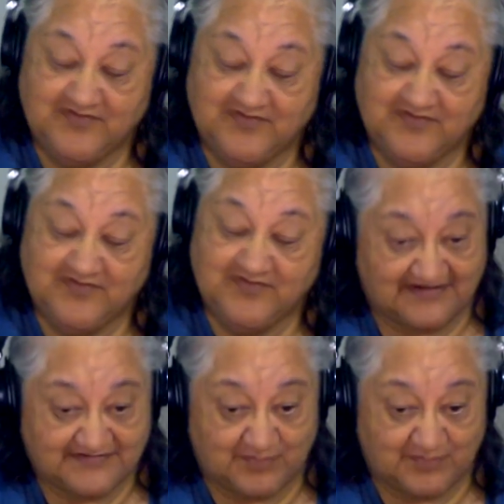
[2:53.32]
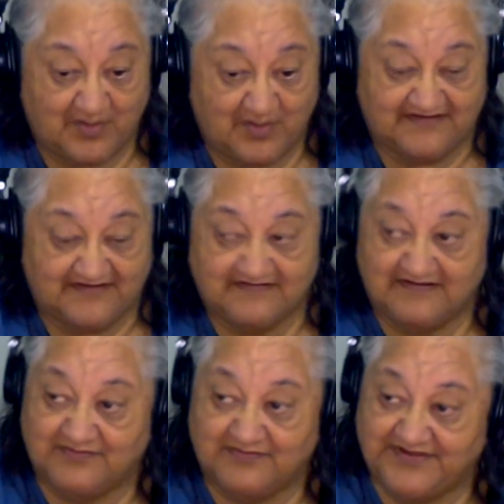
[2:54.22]
well, at least 1
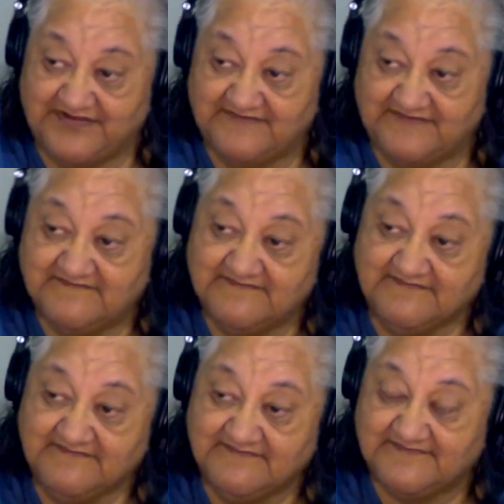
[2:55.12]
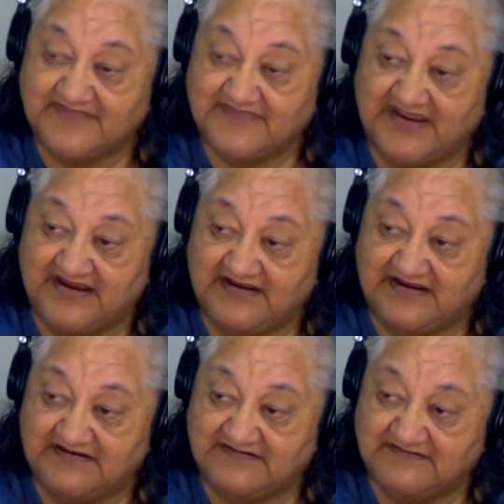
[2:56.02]
a week.
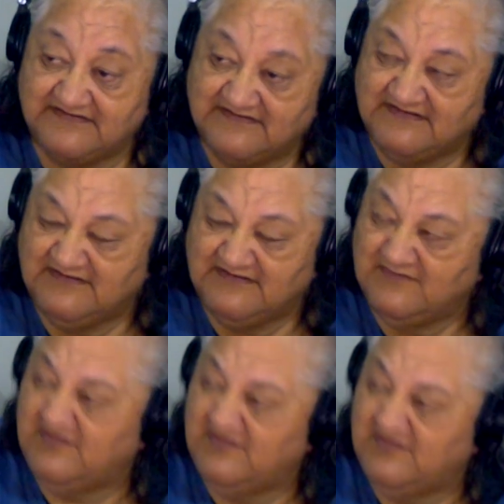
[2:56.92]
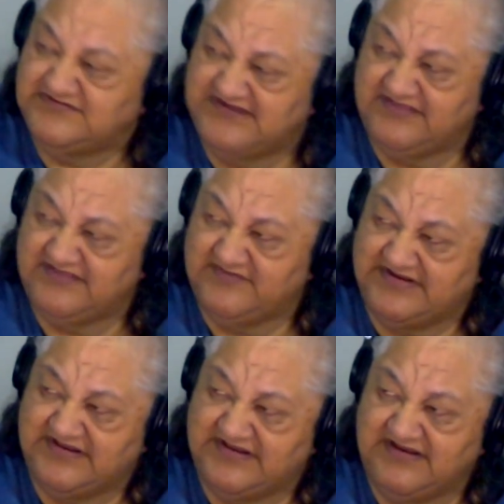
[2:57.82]
And what was the other
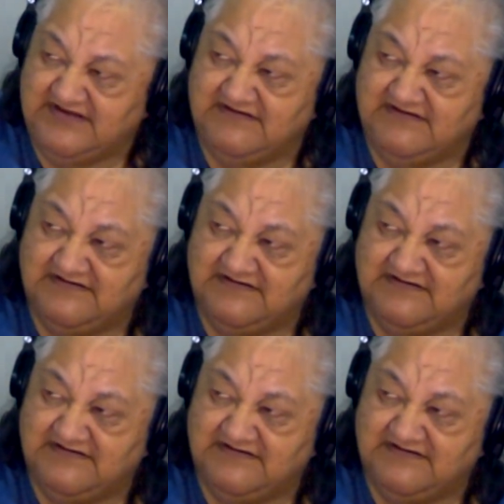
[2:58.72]
one, Keith?